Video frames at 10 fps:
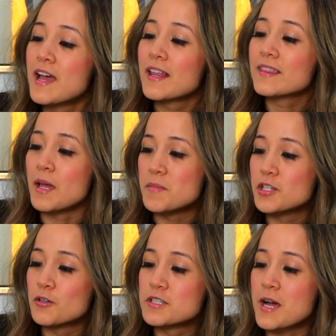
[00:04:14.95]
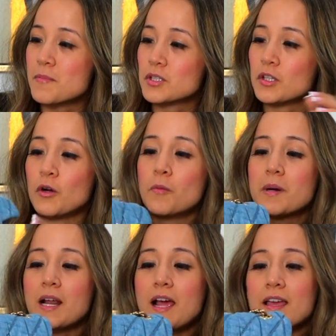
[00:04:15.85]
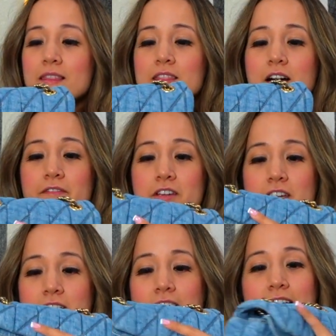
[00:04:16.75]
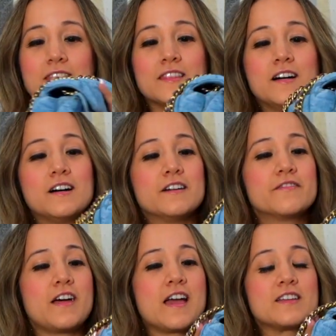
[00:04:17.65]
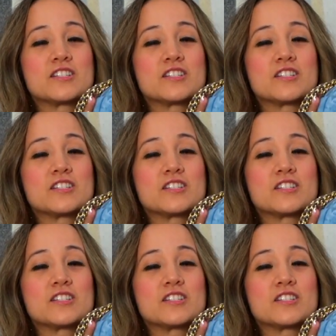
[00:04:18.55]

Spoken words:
let me know down below. But I love it. I love that it